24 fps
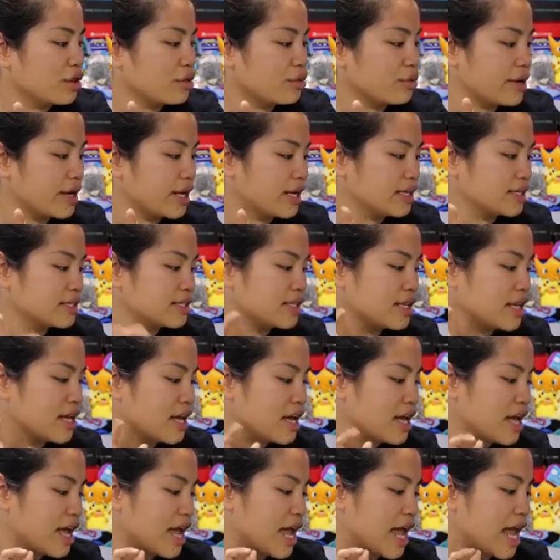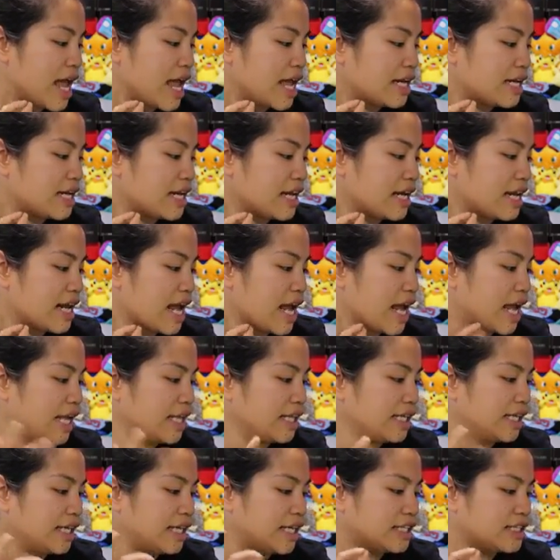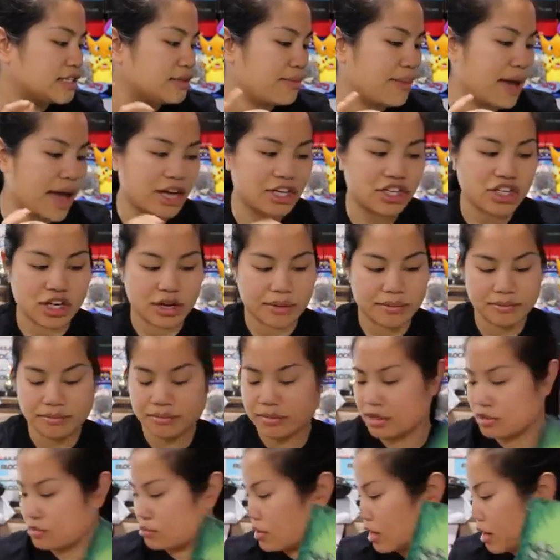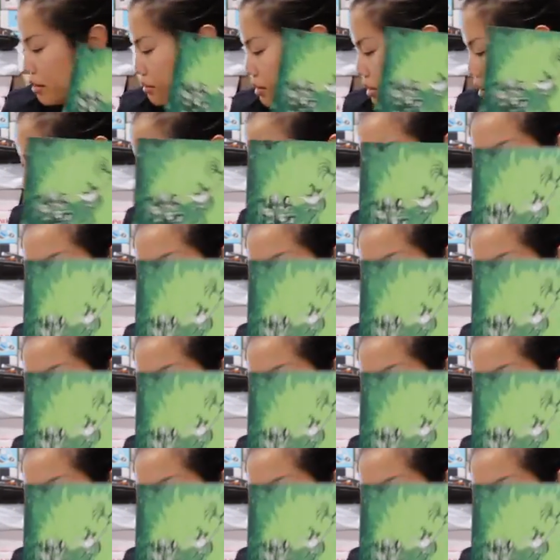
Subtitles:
of the Rings and an Aliens mashup is what I'm gonna